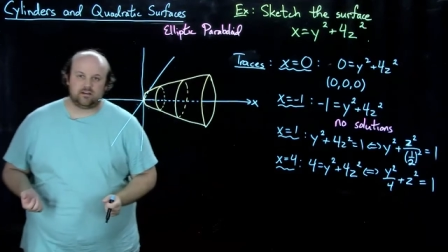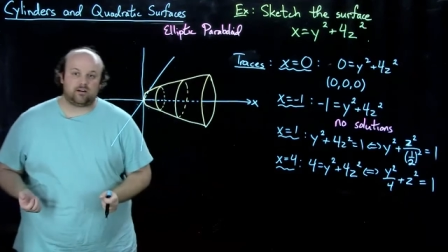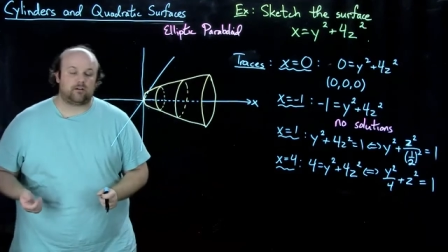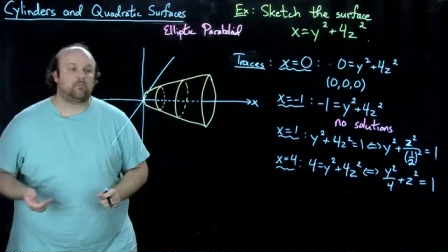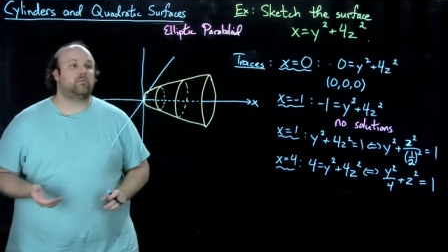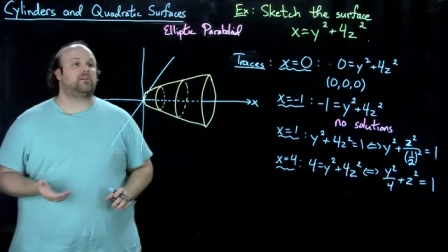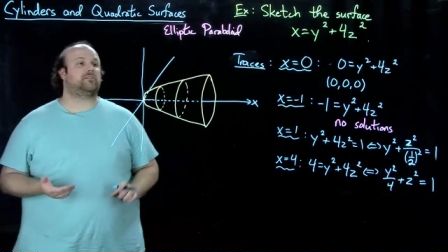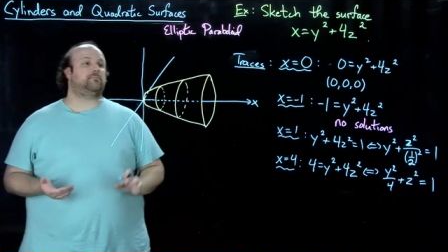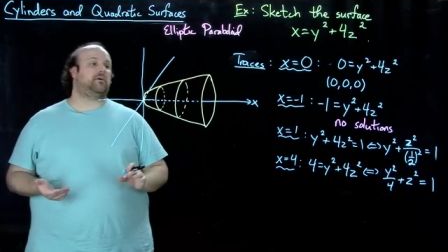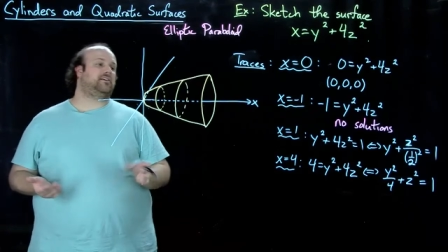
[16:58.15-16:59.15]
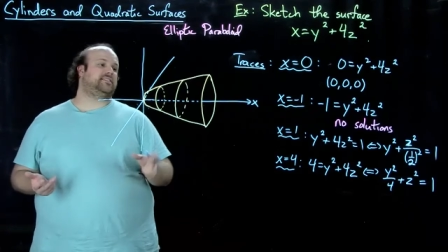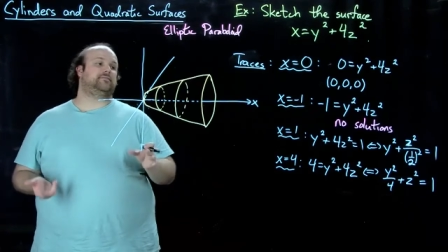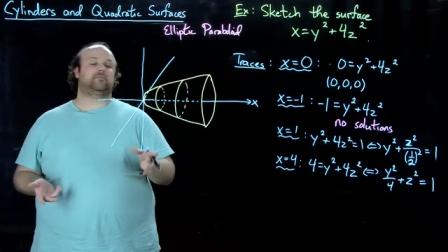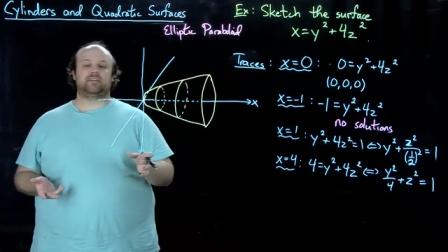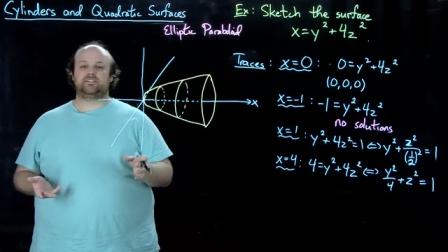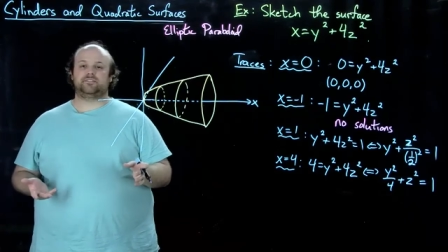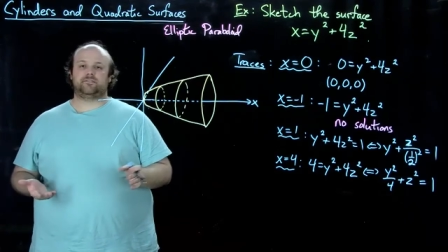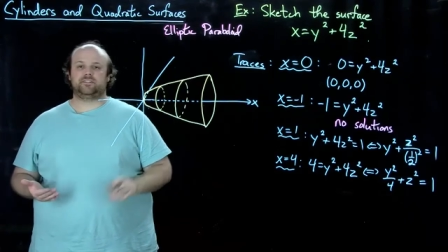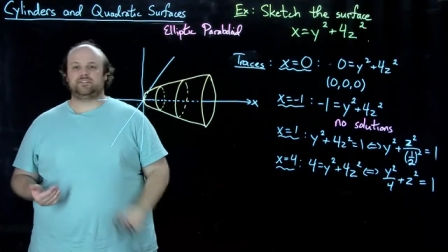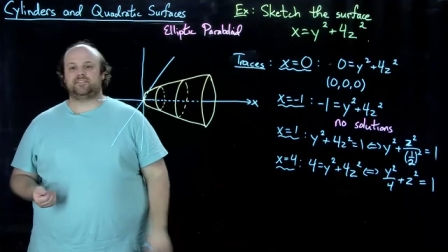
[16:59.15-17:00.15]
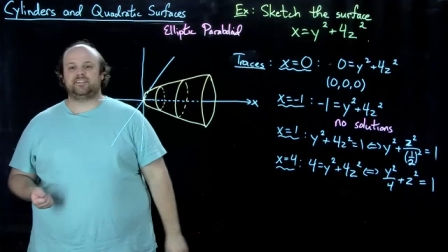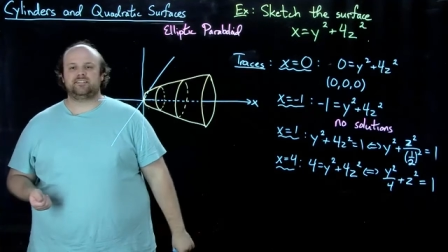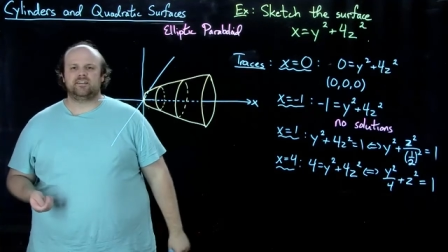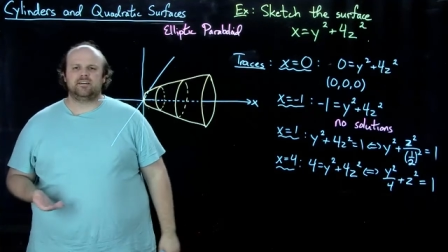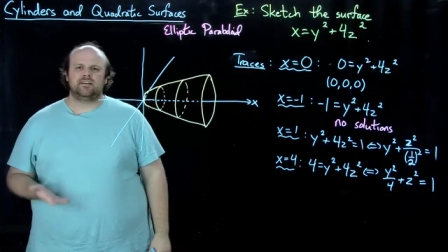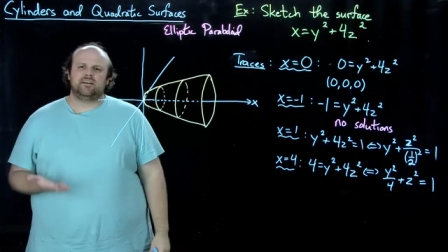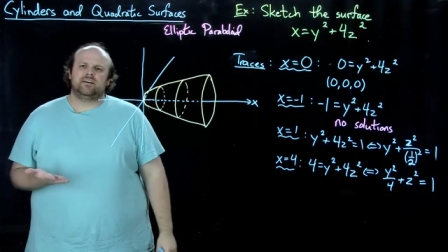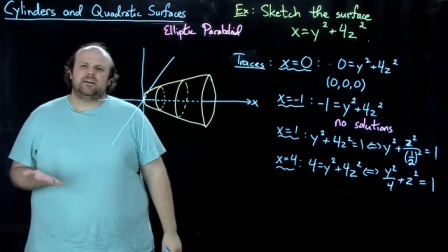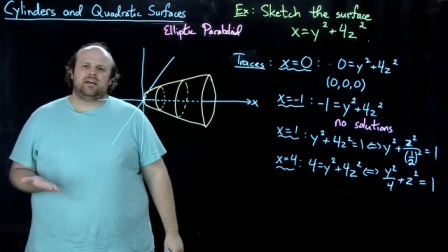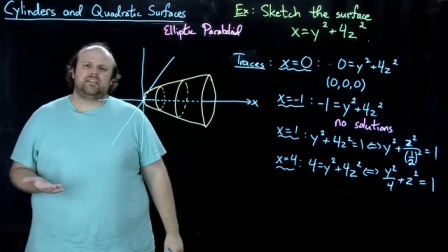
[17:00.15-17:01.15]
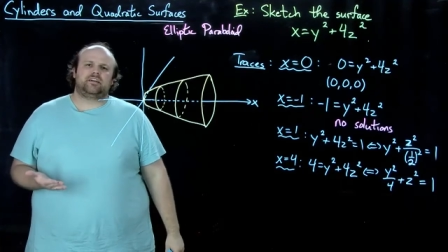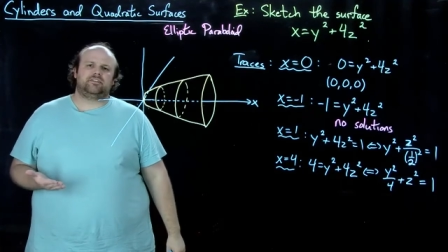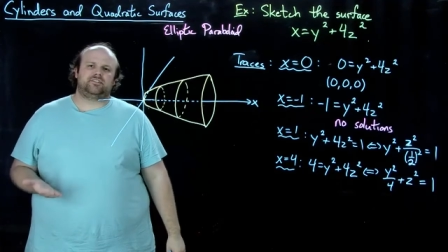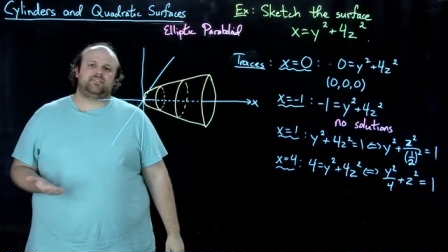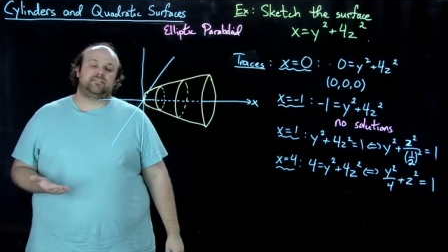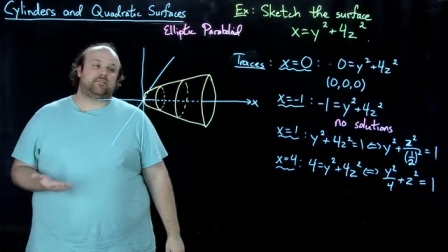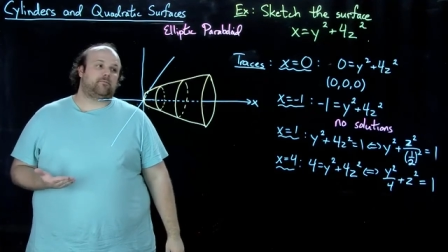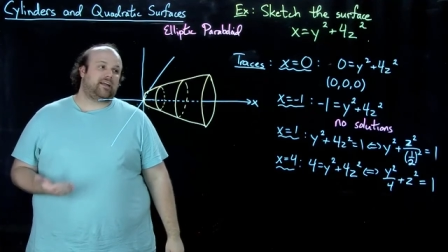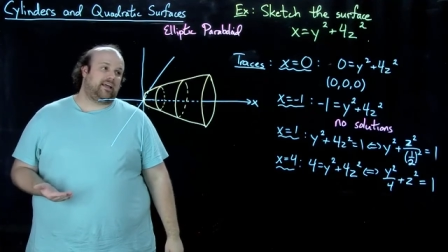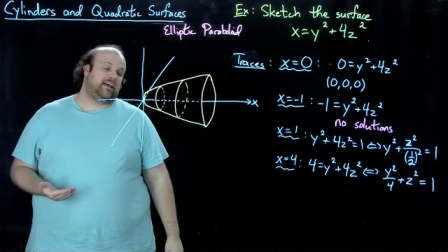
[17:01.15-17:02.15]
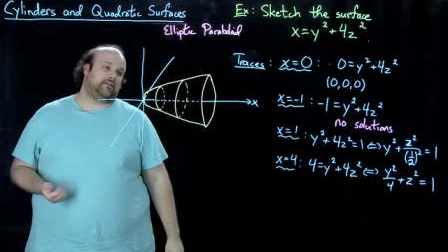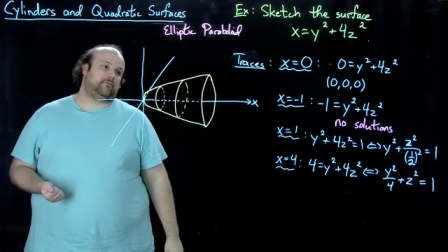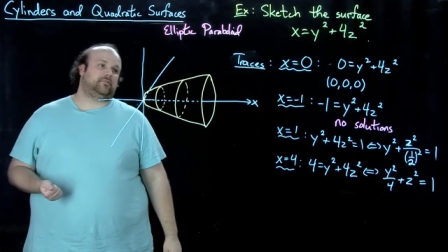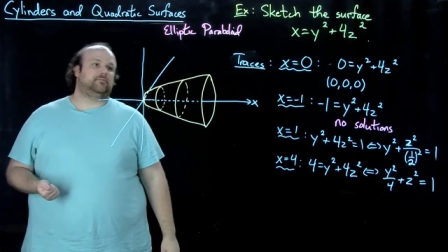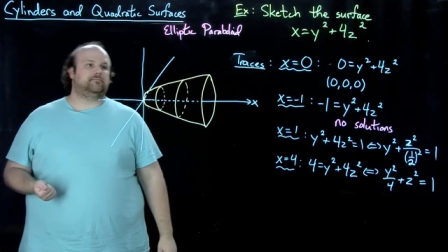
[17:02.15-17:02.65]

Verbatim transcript: Or what are the positive directions for each of these? And you can just use the right hand rule,